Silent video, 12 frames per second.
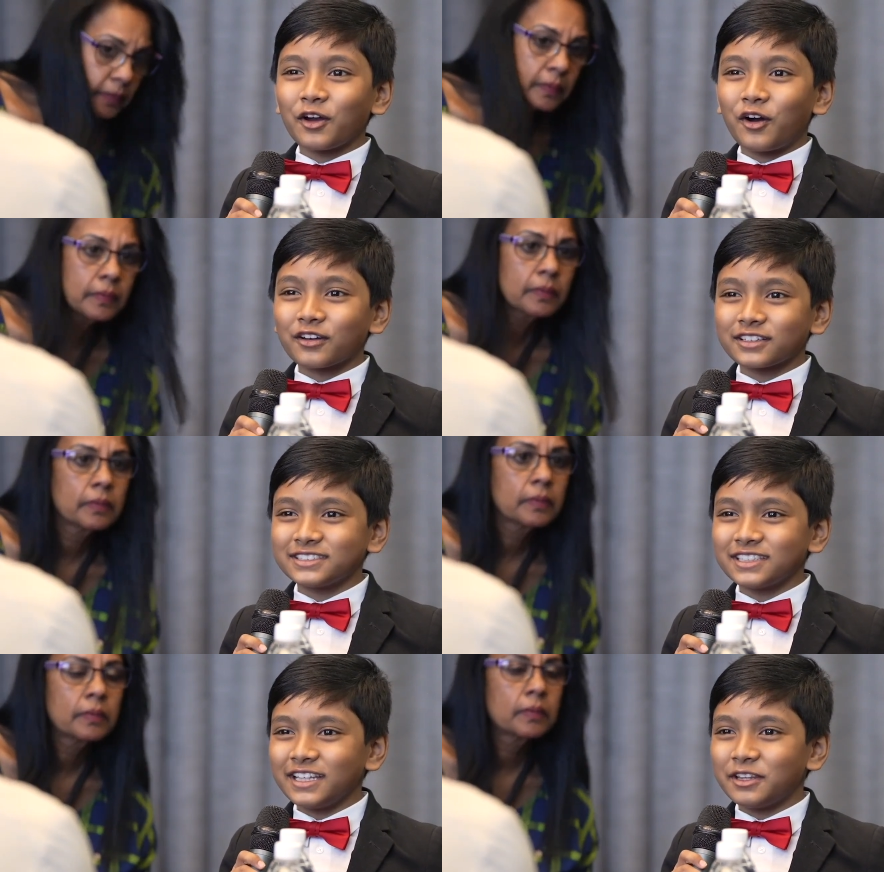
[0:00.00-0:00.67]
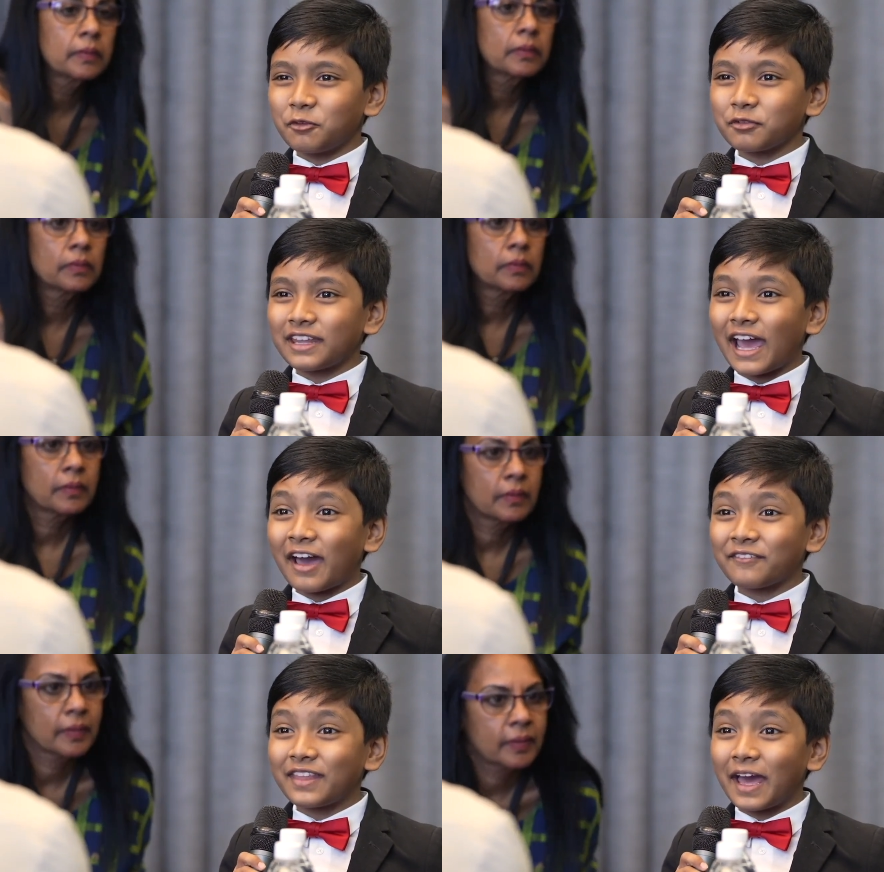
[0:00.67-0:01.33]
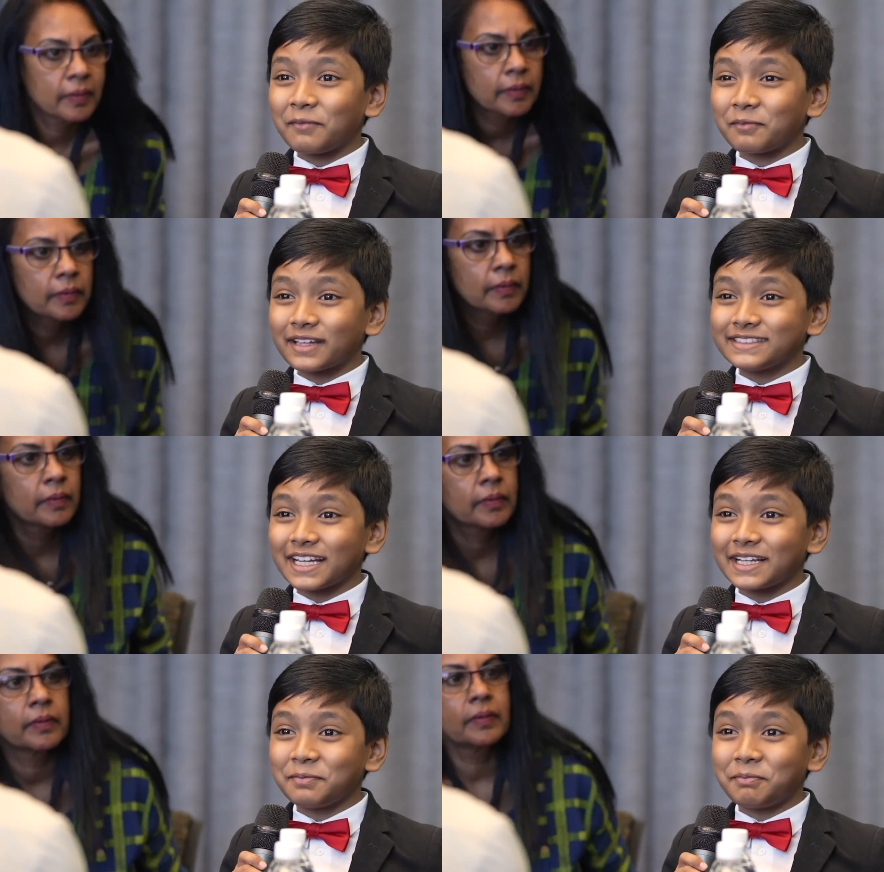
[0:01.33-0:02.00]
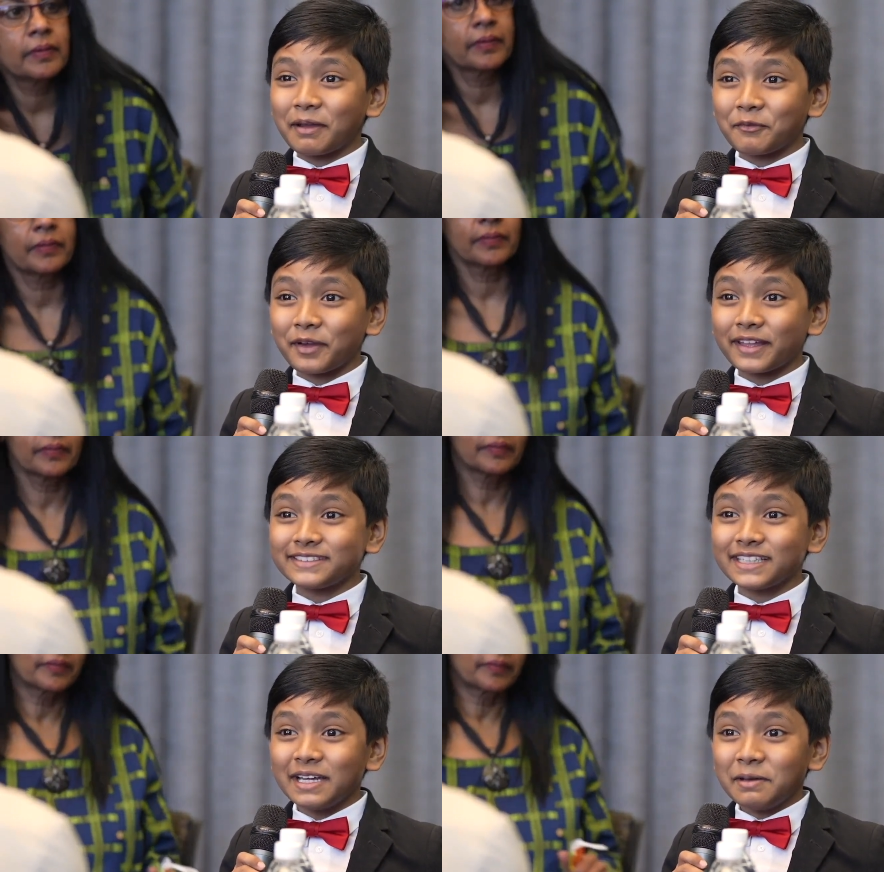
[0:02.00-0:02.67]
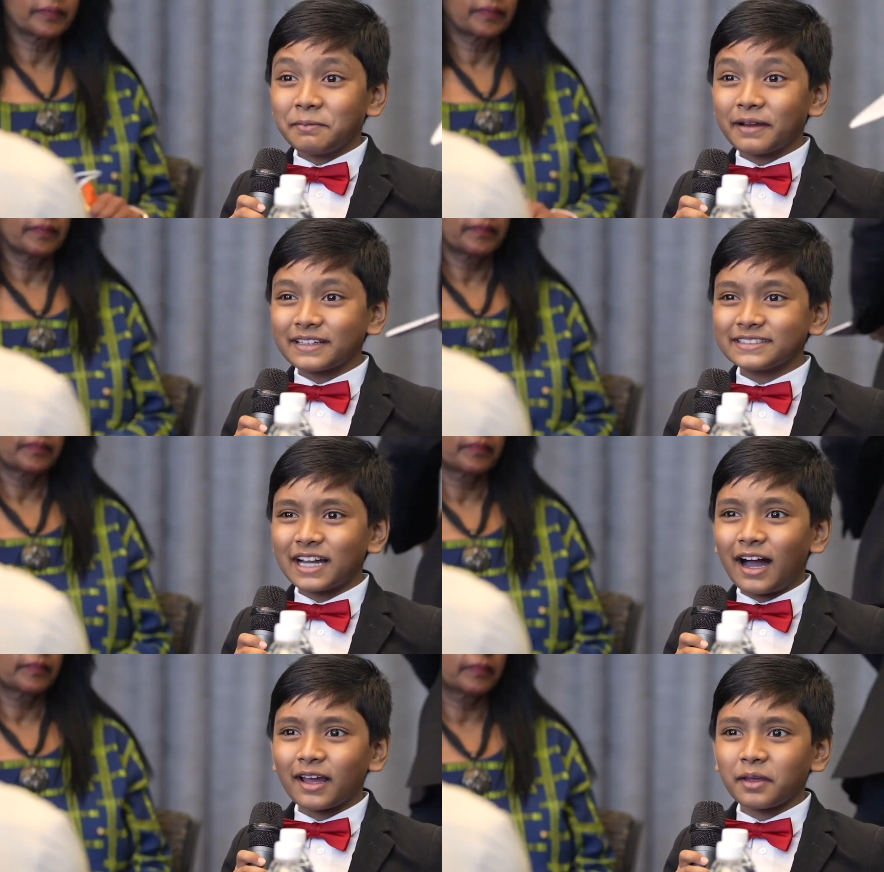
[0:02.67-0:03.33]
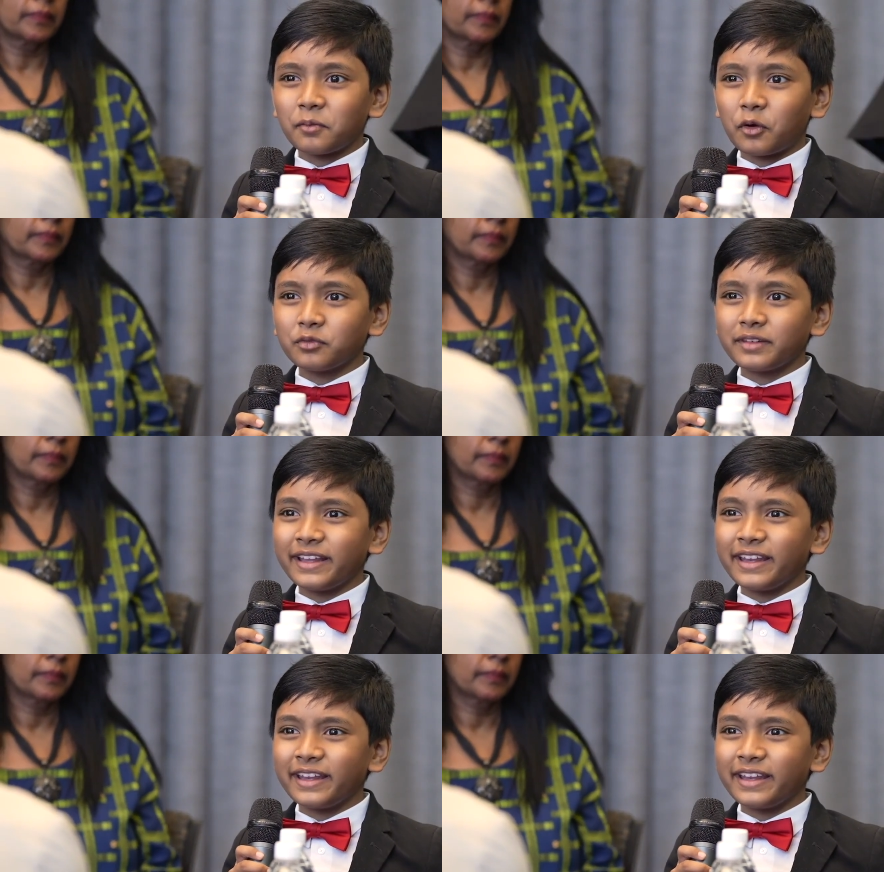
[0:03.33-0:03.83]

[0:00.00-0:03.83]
Speaker 1: honestly don't have that much experience because I am only